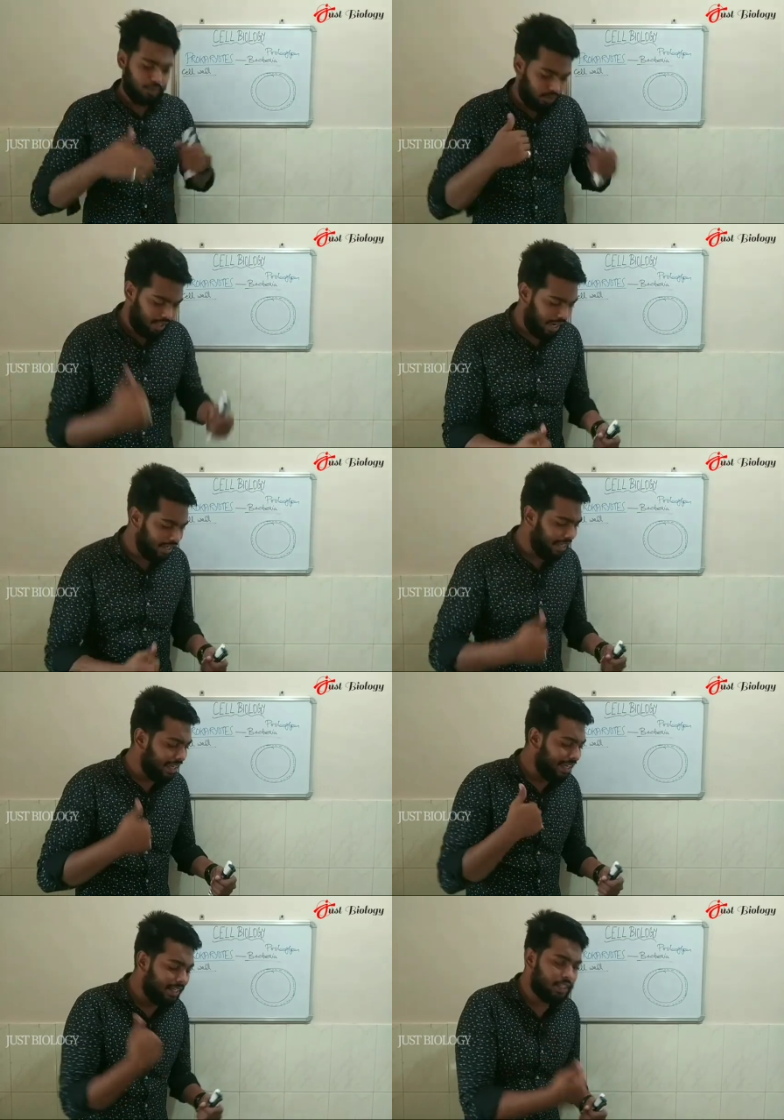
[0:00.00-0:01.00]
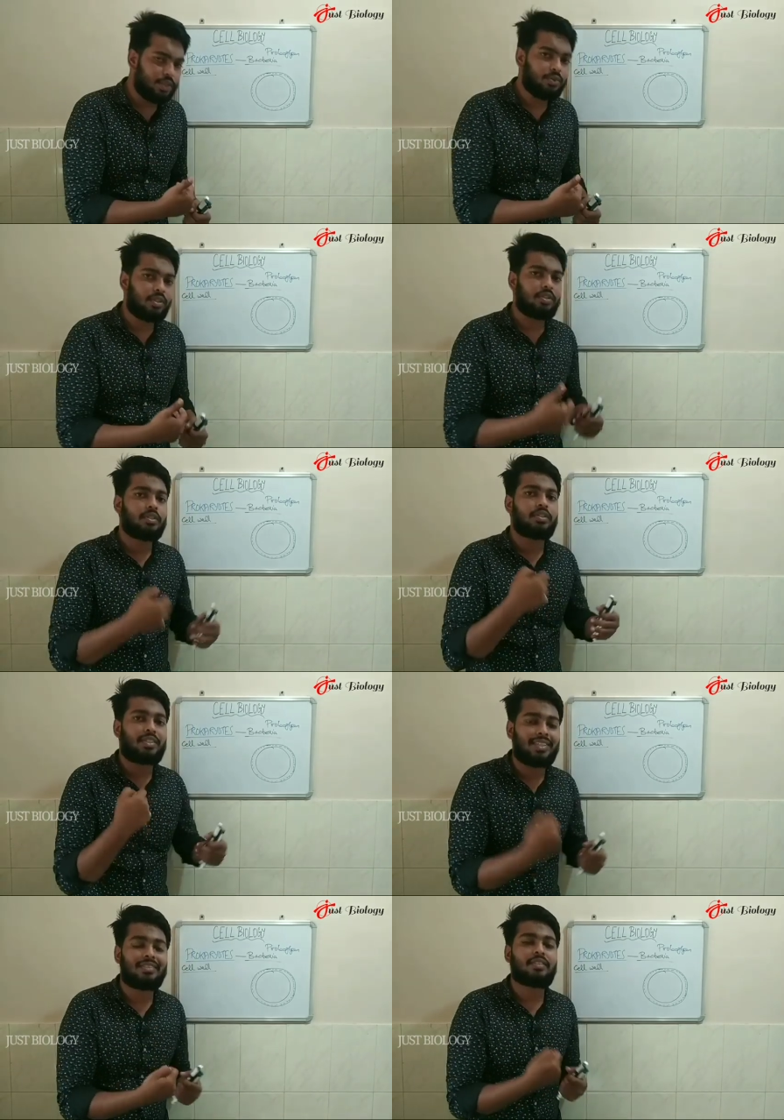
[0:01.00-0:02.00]
So that leads to the
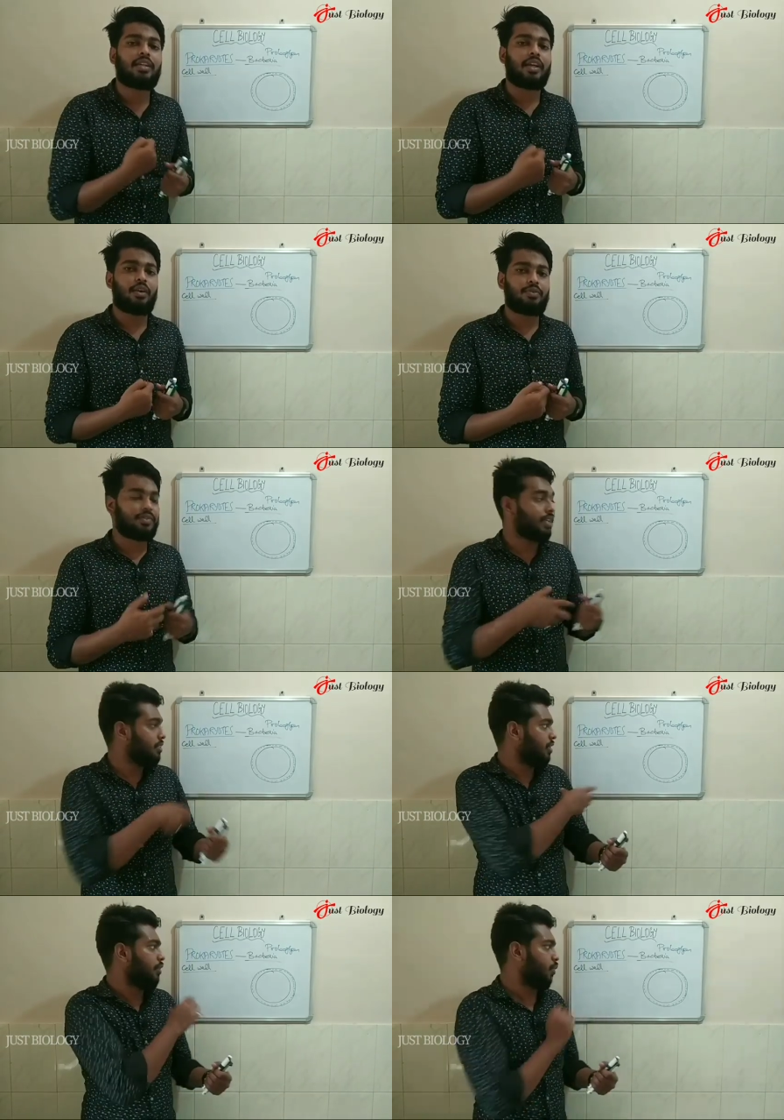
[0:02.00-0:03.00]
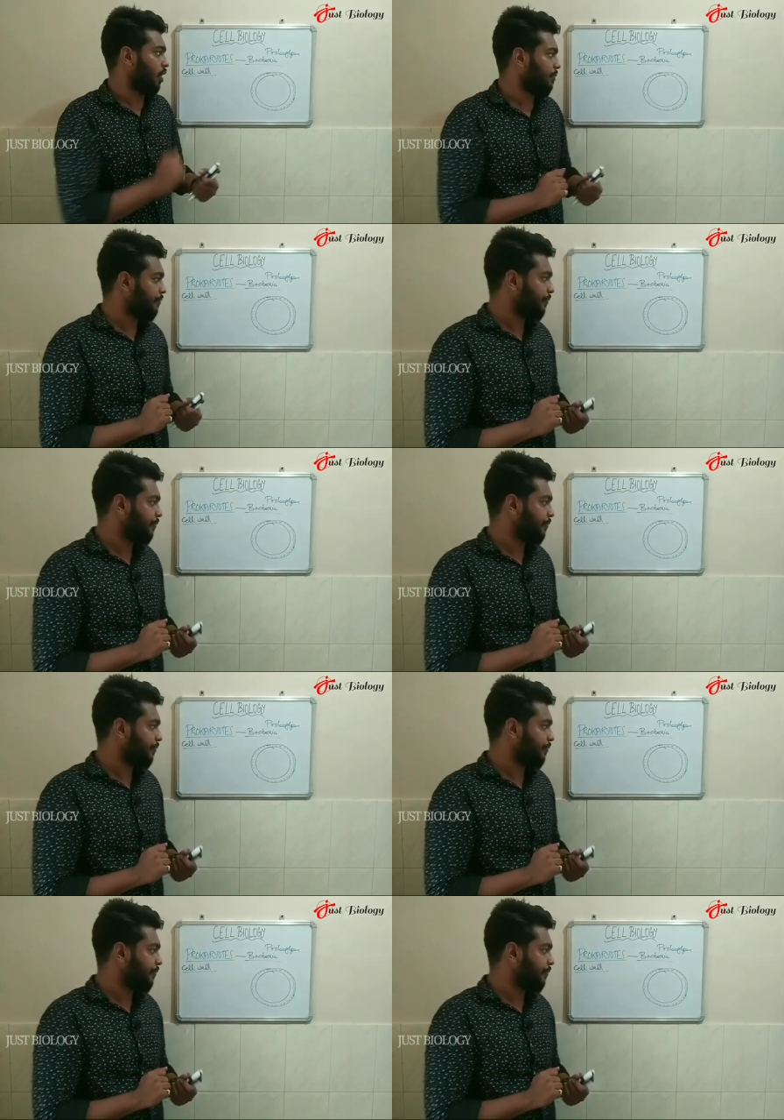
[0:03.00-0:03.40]
strengthening of their cell wall.